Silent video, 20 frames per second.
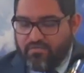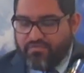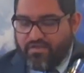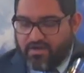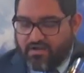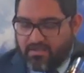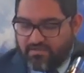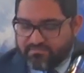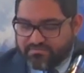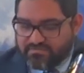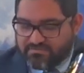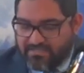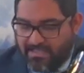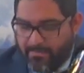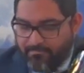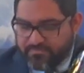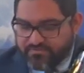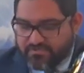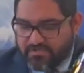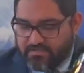
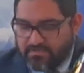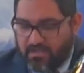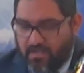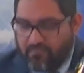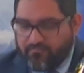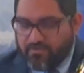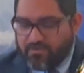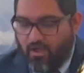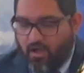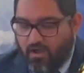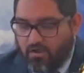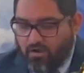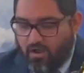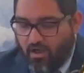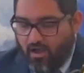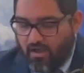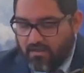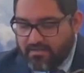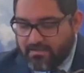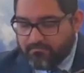consumption of an
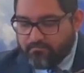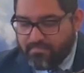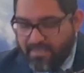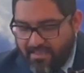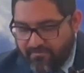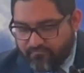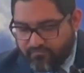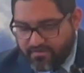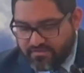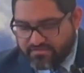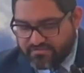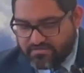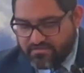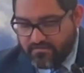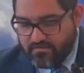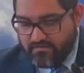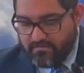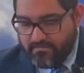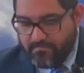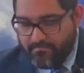alcoholic beverage.
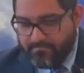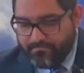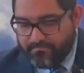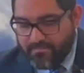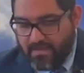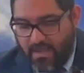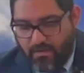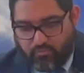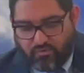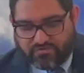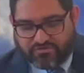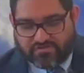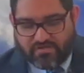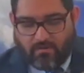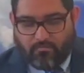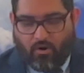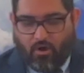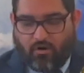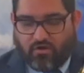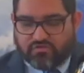Well, some
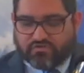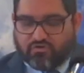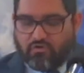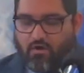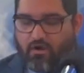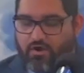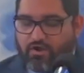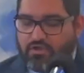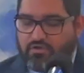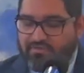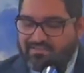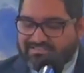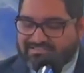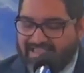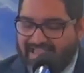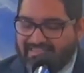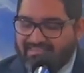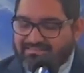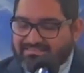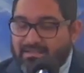also argue and
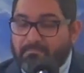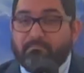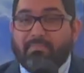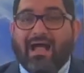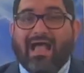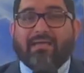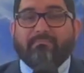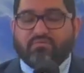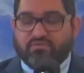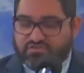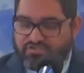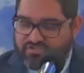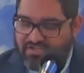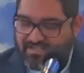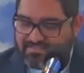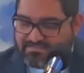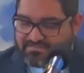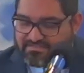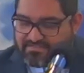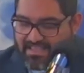say that the Bible
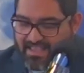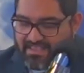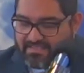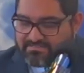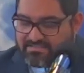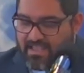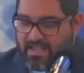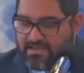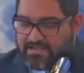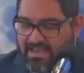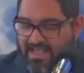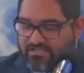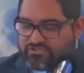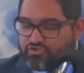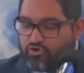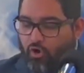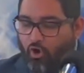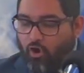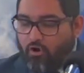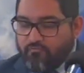just says not
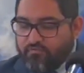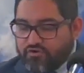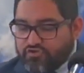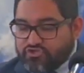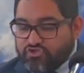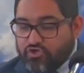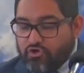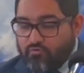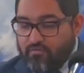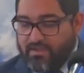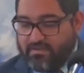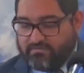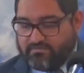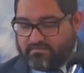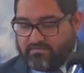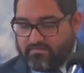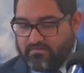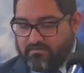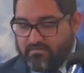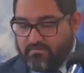to overdo
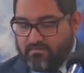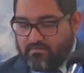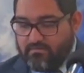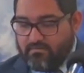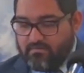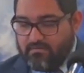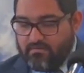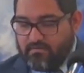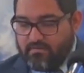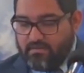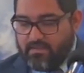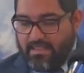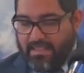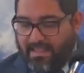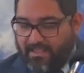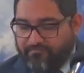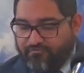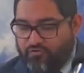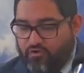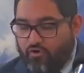it
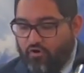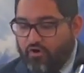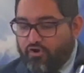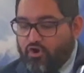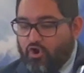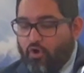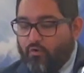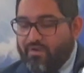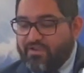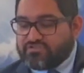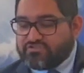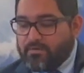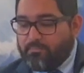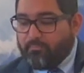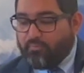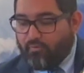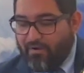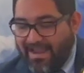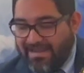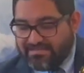if you are going to
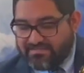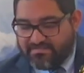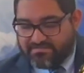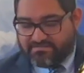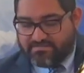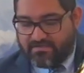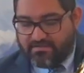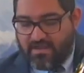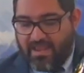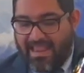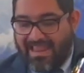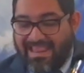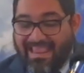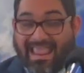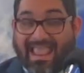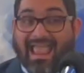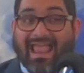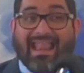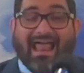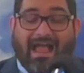practice it.
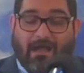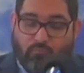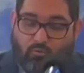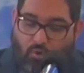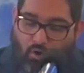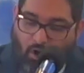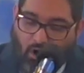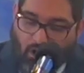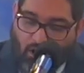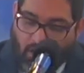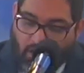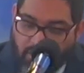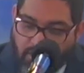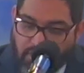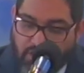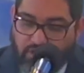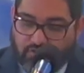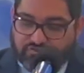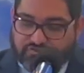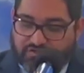Yet I will
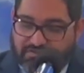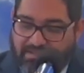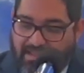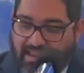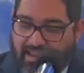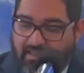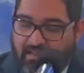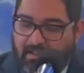argue today